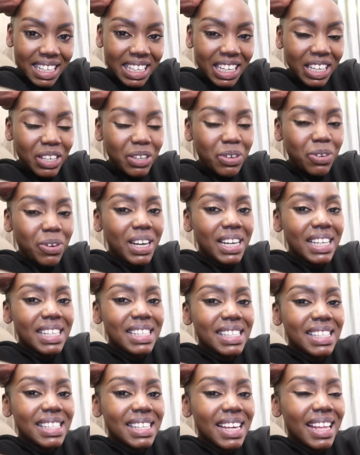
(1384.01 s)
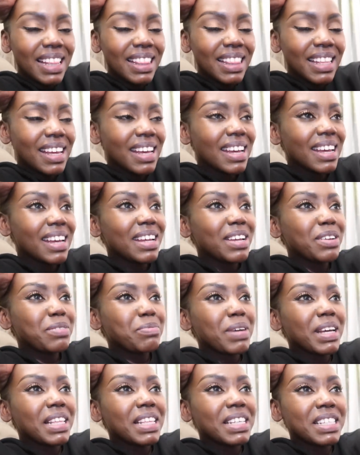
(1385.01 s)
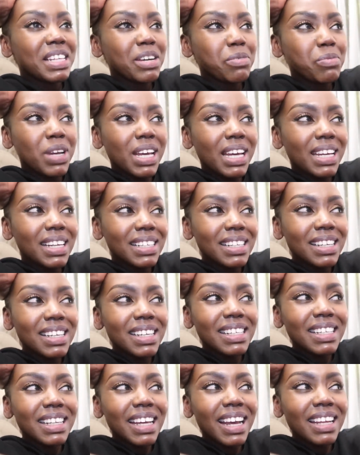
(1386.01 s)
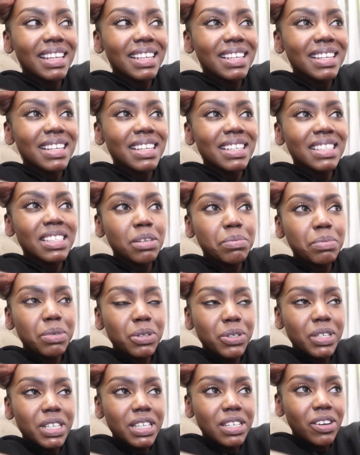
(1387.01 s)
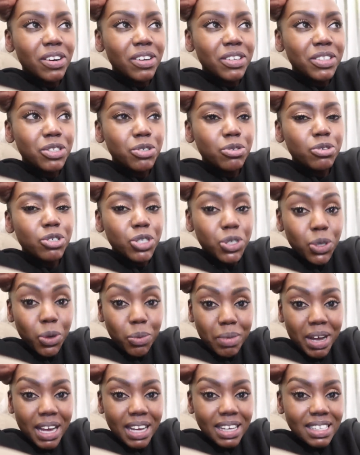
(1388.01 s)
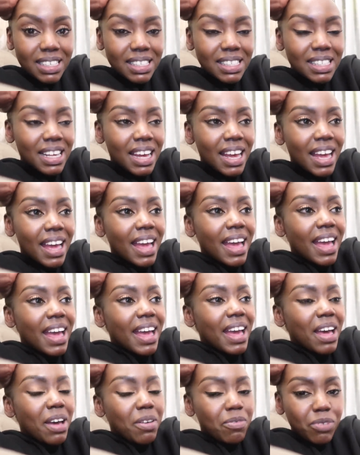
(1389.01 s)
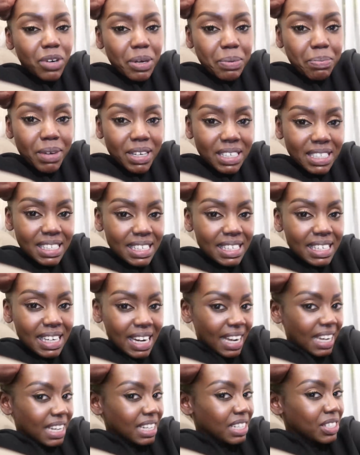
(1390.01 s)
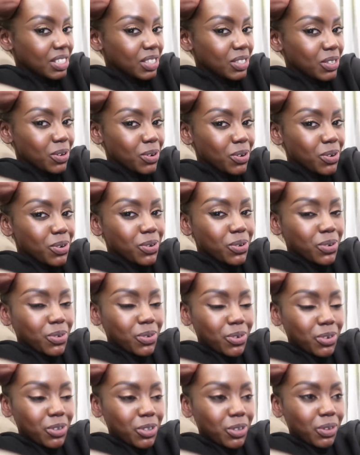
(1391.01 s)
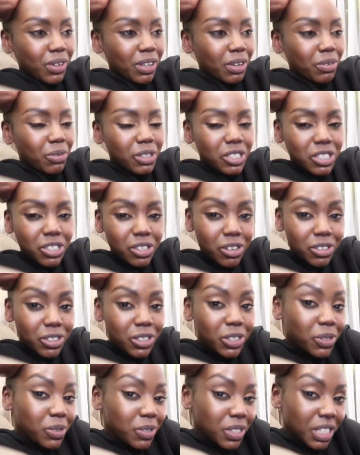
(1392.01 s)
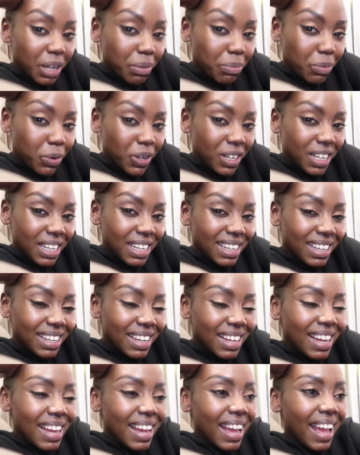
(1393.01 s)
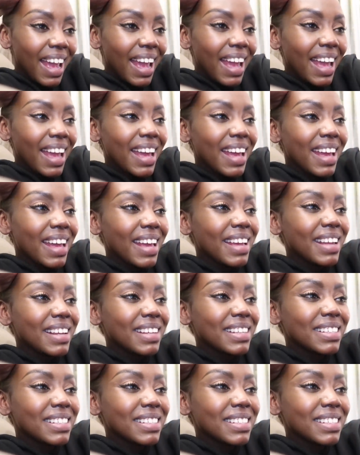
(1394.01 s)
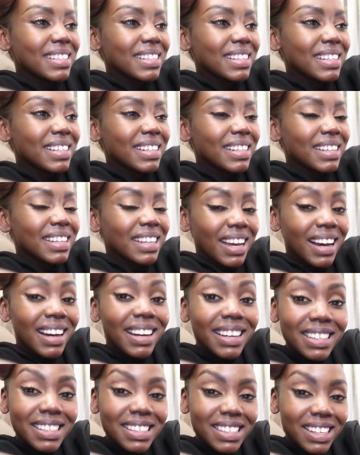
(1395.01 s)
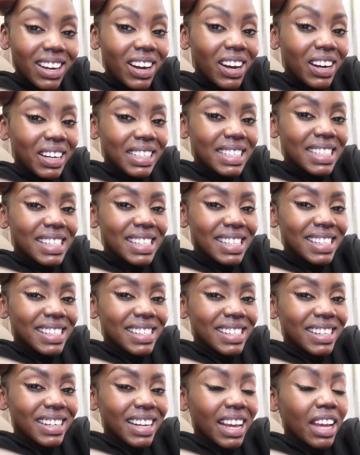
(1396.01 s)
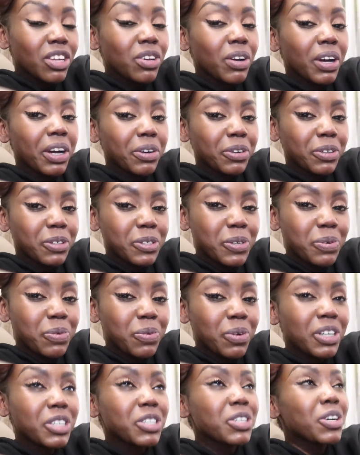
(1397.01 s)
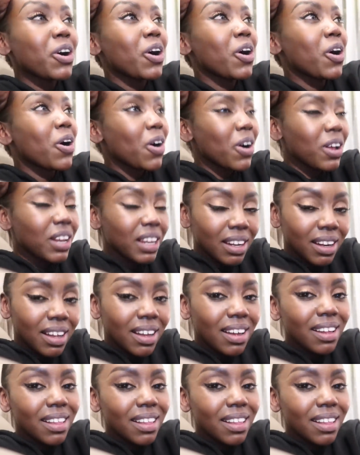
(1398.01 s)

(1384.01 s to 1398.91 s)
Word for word: in the US and then by the time we get it here in Kenya it's uploaded onto Showmax every Monday night so you can watch it on Tuesday morning and yeah it's the current season and you can also watch all